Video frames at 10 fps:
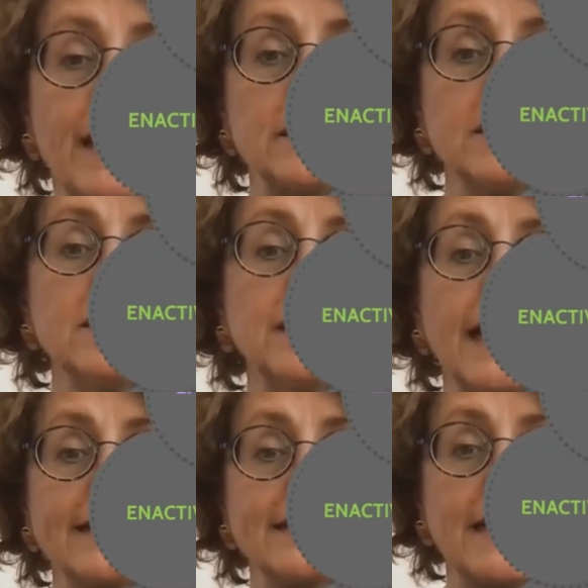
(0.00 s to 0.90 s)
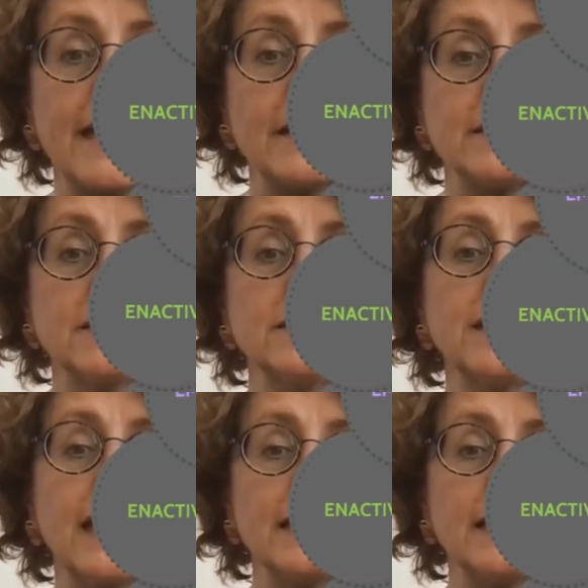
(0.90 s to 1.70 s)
embedded, extended,